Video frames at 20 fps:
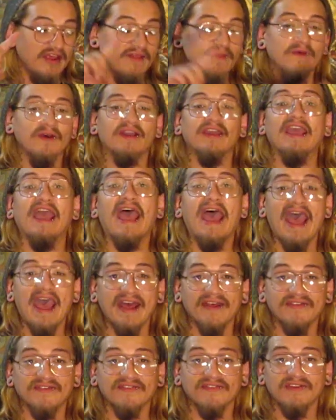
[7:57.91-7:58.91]
the
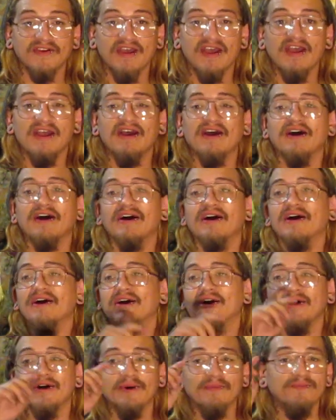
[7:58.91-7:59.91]
cast
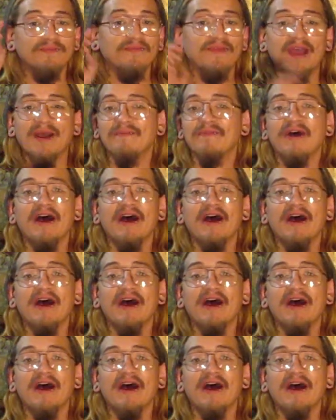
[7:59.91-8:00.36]
um, them